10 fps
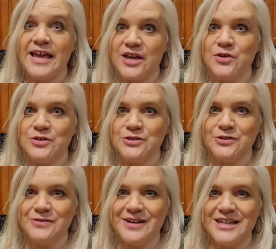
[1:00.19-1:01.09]
a good
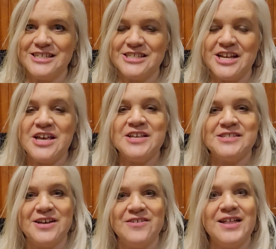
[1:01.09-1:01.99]
sugar rush.
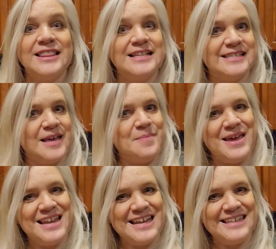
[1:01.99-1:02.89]
So let's get
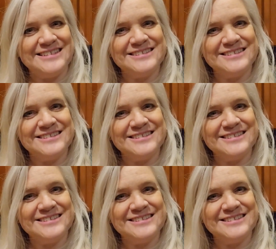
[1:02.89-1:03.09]
making it.